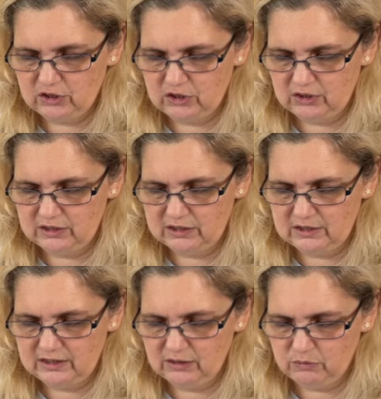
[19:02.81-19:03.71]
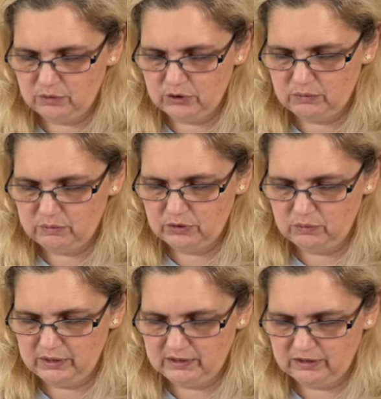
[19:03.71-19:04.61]
to distinguish
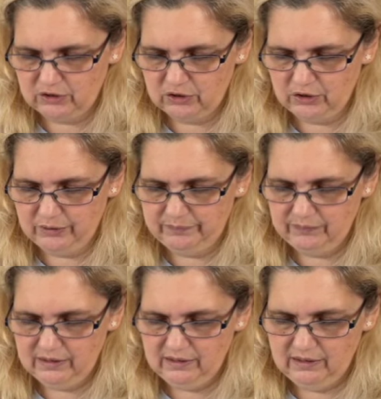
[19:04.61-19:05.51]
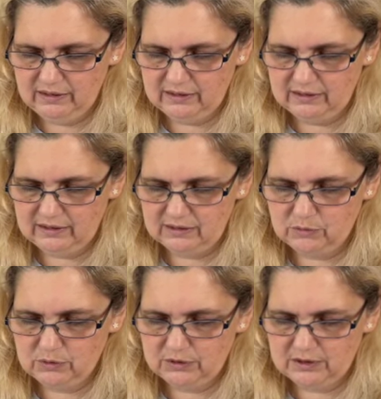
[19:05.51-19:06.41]
between the two. And that
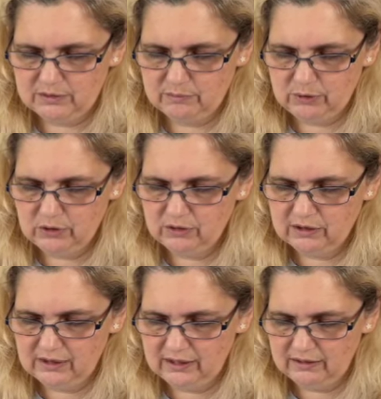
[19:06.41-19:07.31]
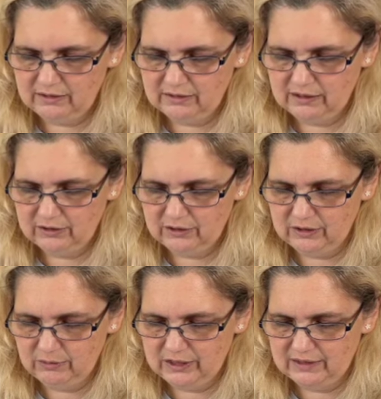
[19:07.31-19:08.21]
was purely the
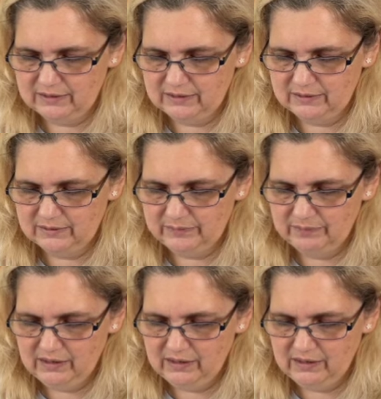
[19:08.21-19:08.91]
only reason.